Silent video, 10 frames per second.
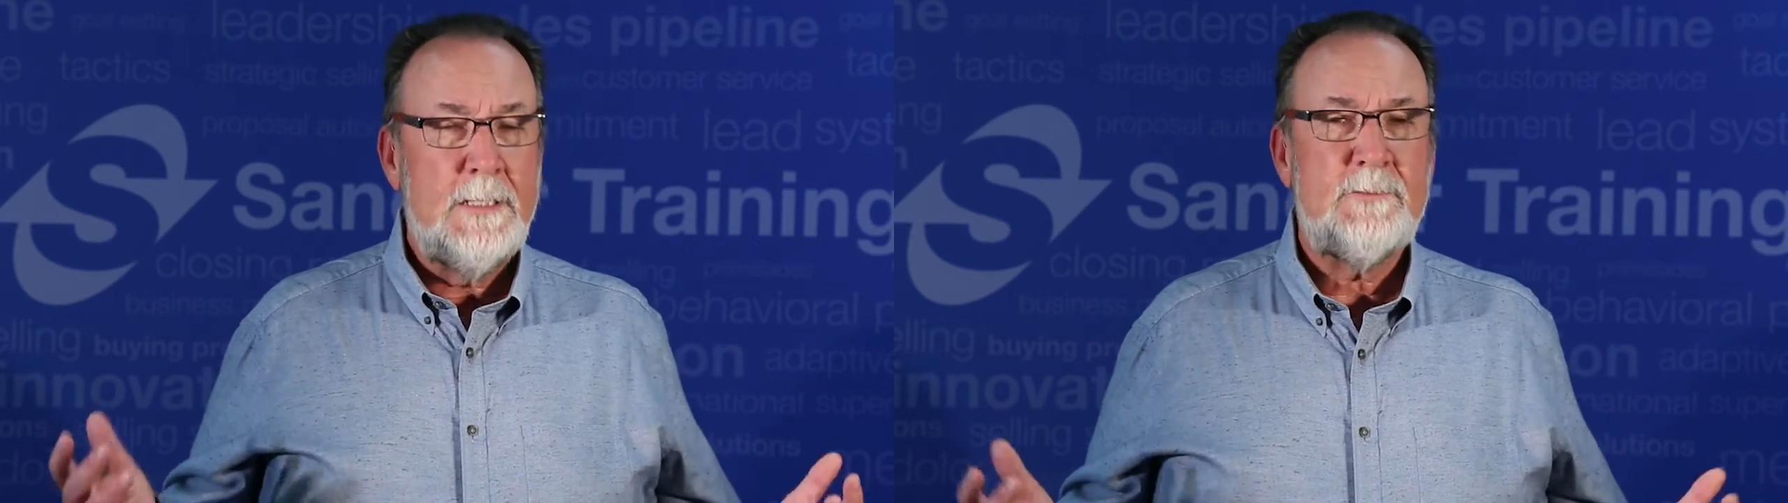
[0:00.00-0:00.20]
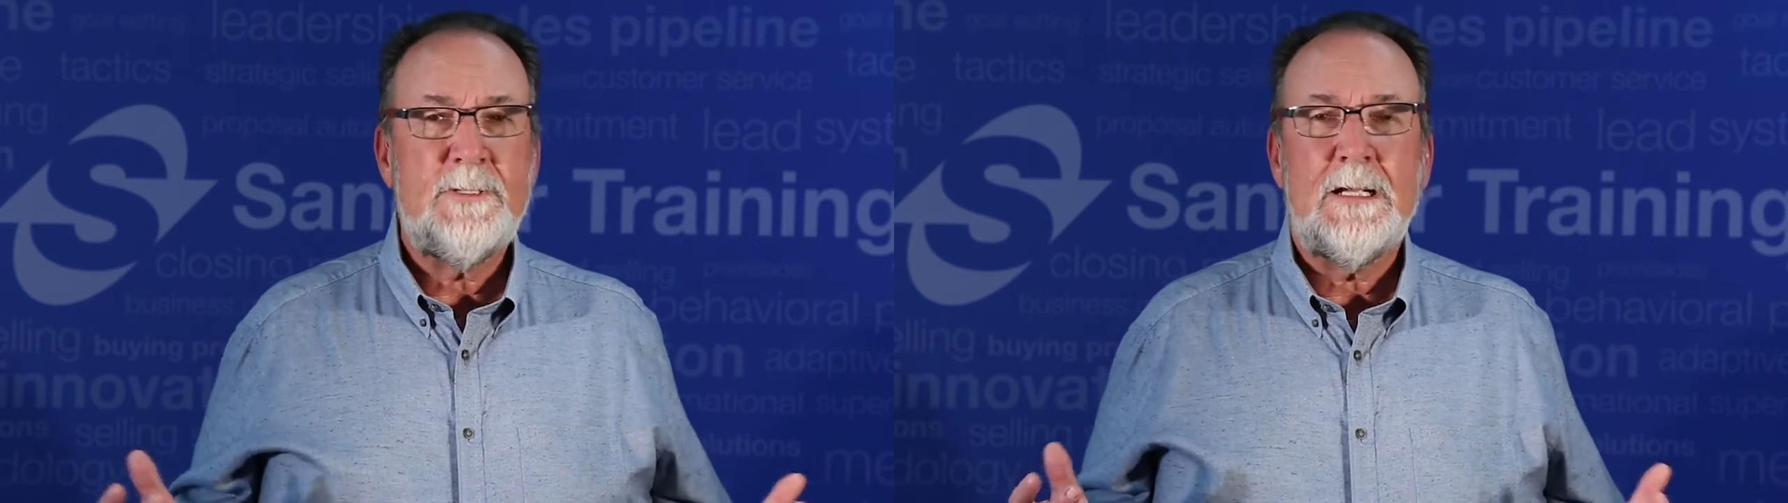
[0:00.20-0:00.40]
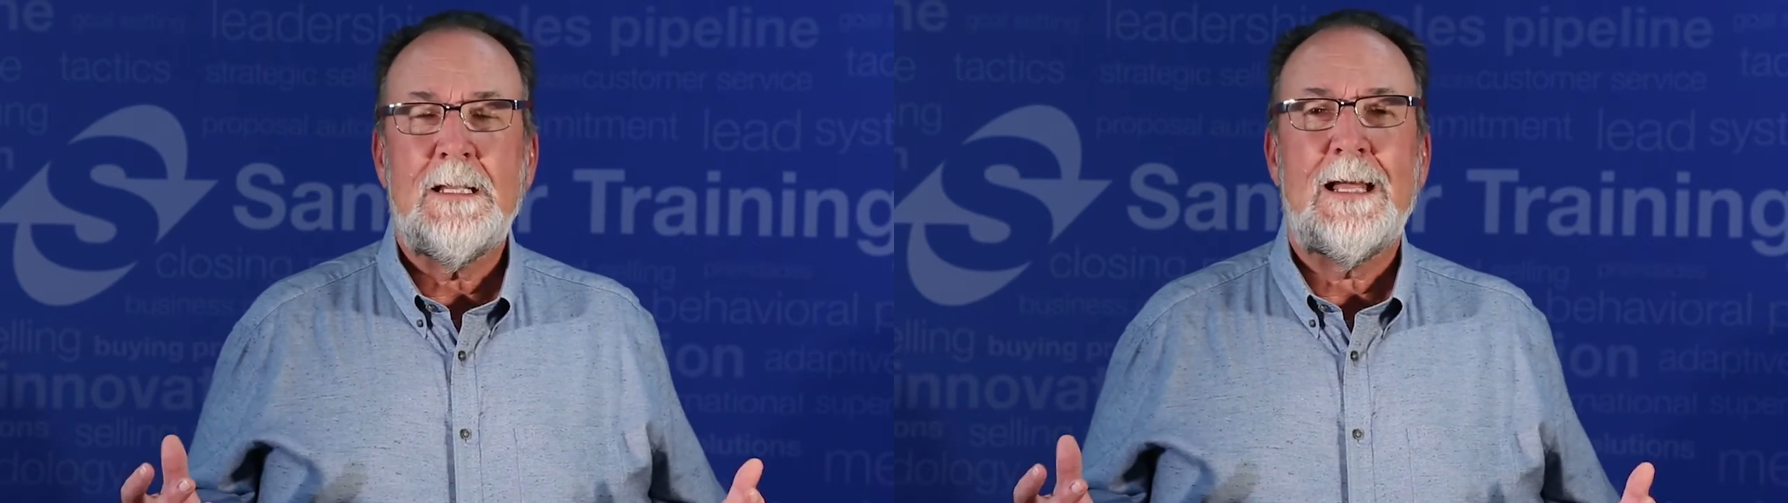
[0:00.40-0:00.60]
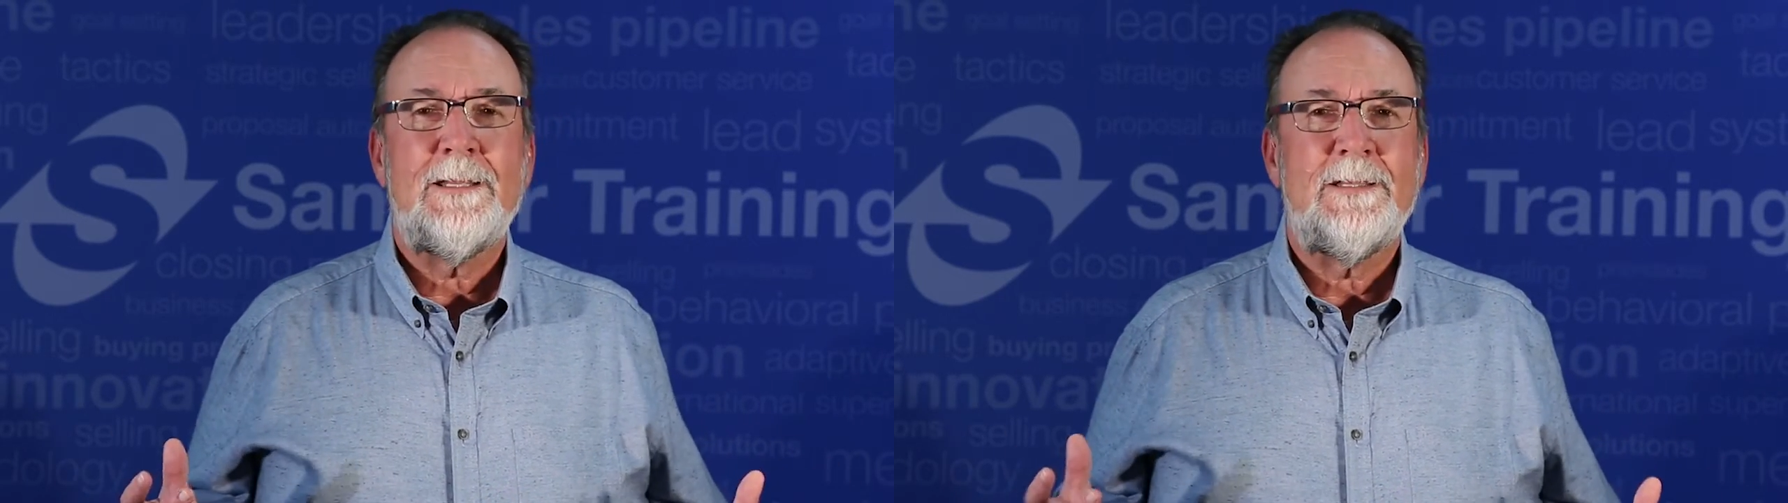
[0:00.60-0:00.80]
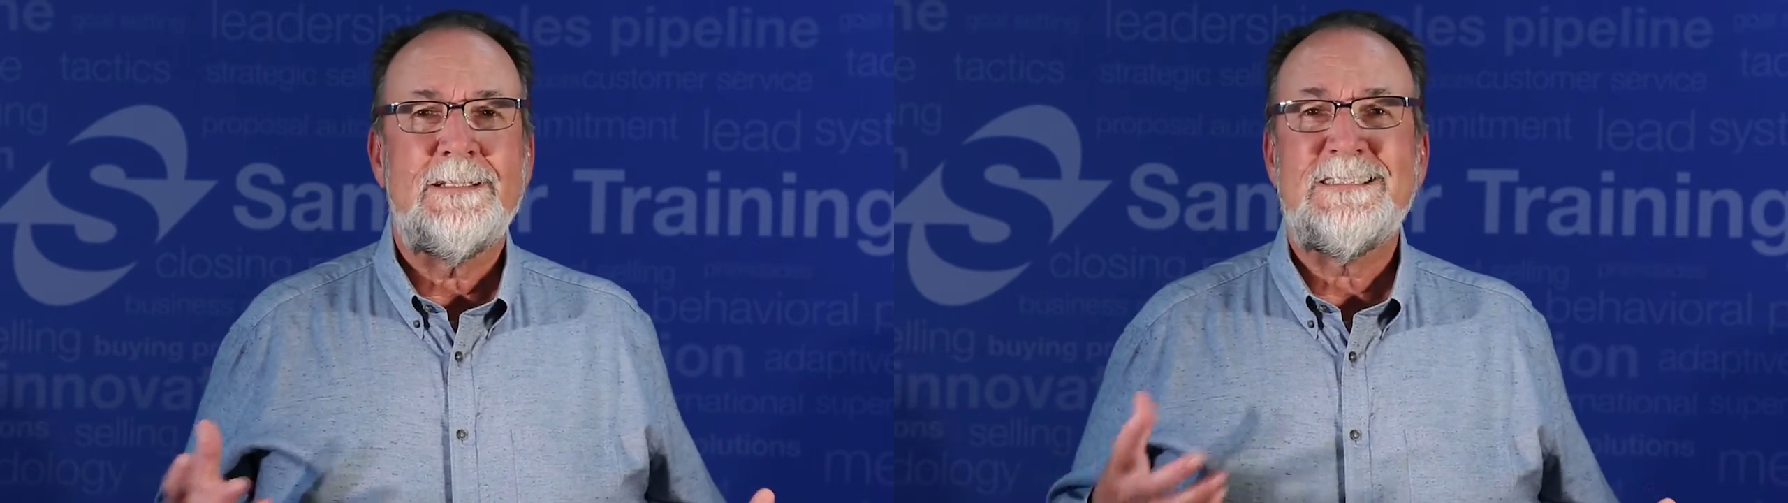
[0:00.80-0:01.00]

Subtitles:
is we get a lot of things